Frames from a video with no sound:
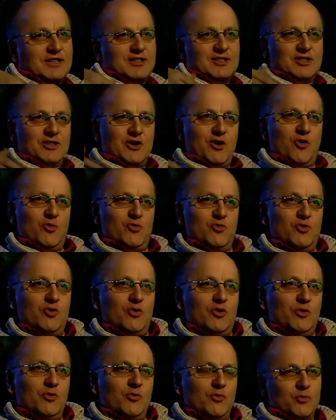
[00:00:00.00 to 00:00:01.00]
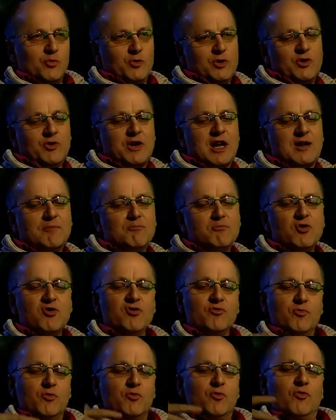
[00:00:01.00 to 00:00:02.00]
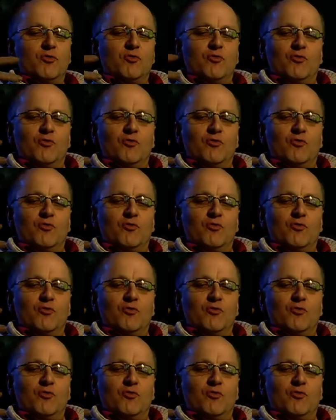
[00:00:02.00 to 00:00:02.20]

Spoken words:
So you get a move.